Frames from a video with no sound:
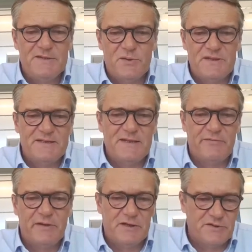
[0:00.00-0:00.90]

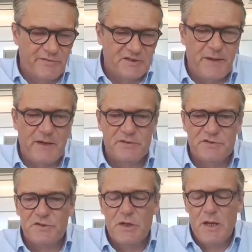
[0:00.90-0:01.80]
27 years of
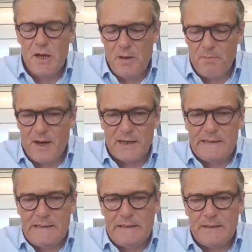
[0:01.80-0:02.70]
experience,
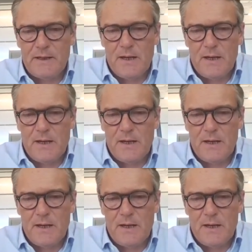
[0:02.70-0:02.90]
market leader,